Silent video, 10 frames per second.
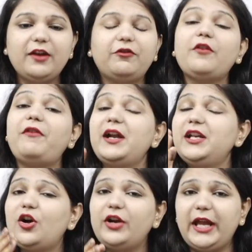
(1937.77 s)
If you are
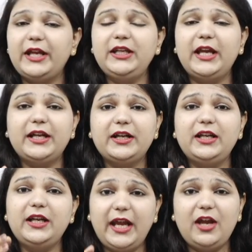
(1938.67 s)
finding out any error
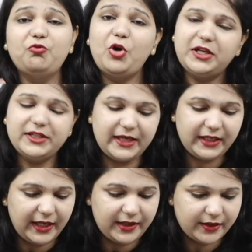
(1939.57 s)
in A, what is that
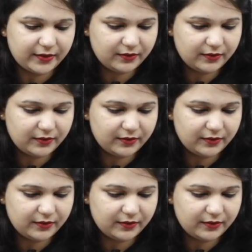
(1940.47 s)
error?